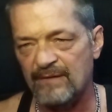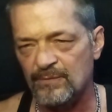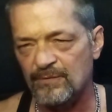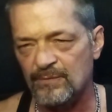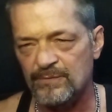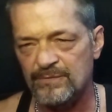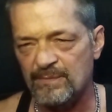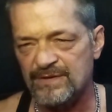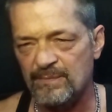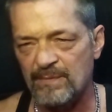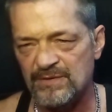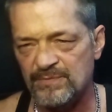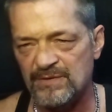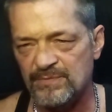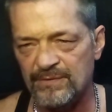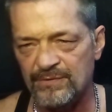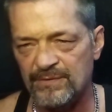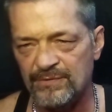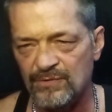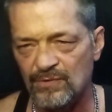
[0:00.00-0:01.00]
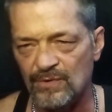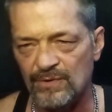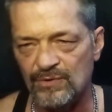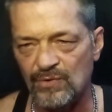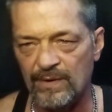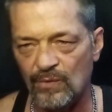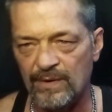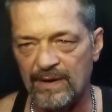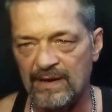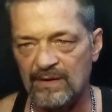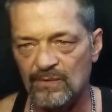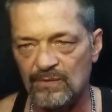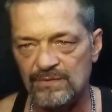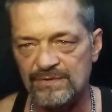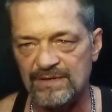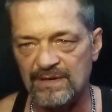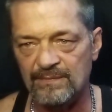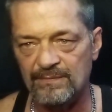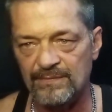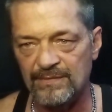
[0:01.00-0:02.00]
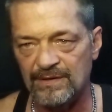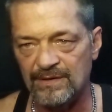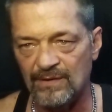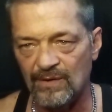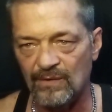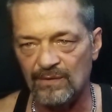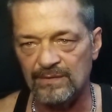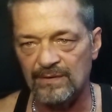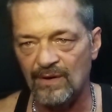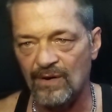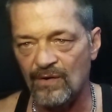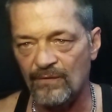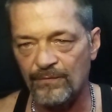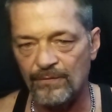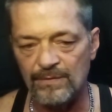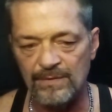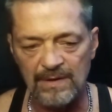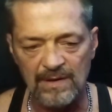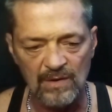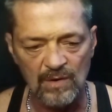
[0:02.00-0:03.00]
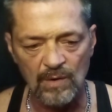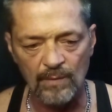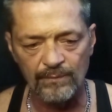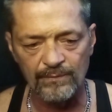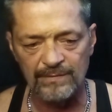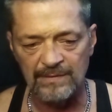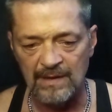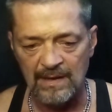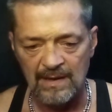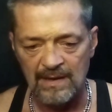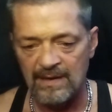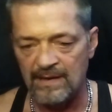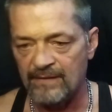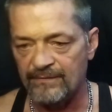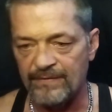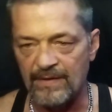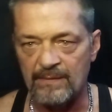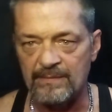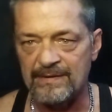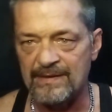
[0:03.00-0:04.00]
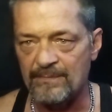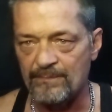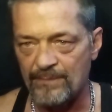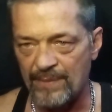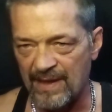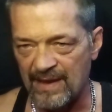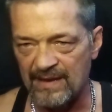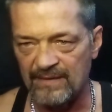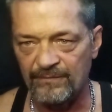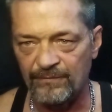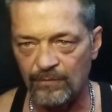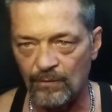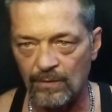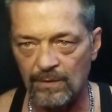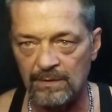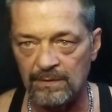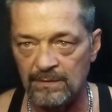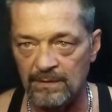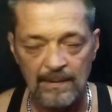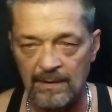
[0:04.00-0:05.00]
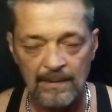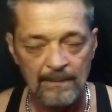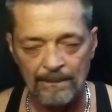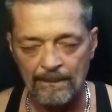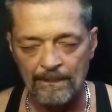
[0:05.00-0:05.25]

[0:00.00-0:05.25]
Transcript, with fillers: after somebody's been through a tornado or something, you know, and offering to help if they get paid for it,